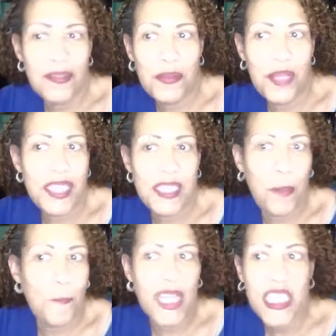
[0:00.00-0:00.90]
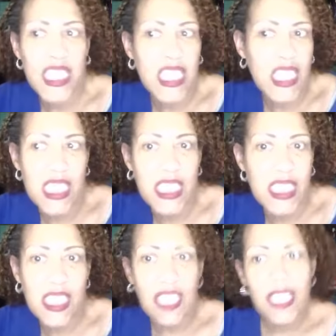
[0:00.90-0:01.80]
raised a bunch of
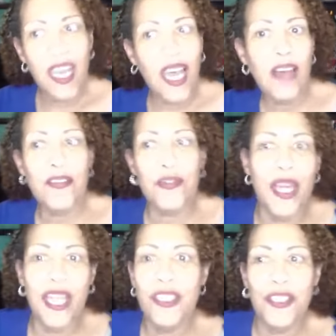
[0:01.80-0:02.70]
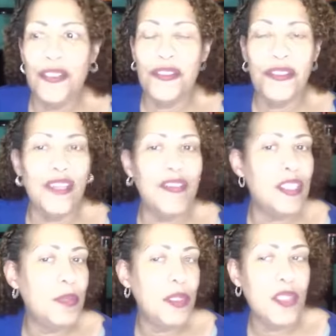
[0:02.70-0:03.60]
kids, have grandchildren, have
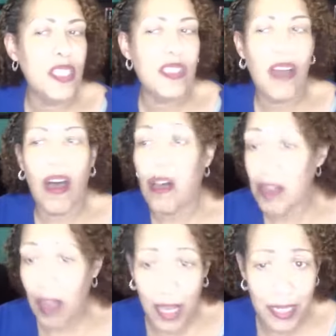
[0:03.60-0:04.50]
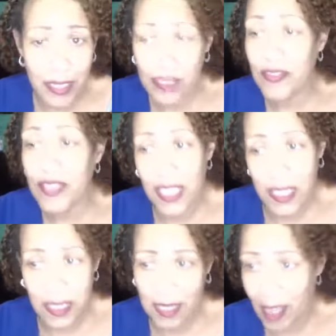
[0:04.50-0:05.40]
experienced all kinds of things
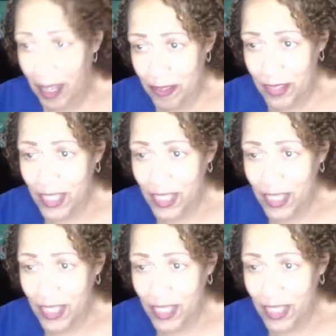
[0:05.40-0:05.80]
in life.